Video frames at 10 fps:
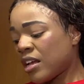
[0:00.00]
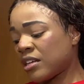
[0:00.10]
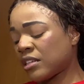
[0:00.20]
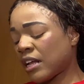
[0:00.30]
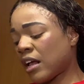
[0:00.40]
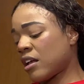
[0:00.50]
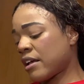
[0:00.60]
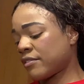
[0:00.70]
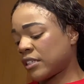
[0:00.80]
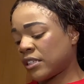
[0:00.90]
I was like, I'll
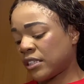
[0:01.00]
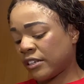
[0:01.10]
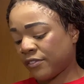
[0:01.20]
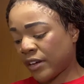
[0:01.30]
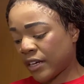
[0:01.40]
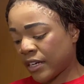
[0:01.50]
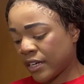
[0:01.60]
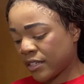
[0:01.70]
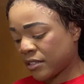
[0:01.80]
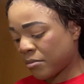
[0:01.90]
have to see if I could
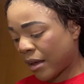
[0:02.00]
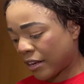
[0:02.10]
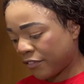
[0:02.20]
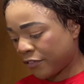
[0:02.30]
get somebody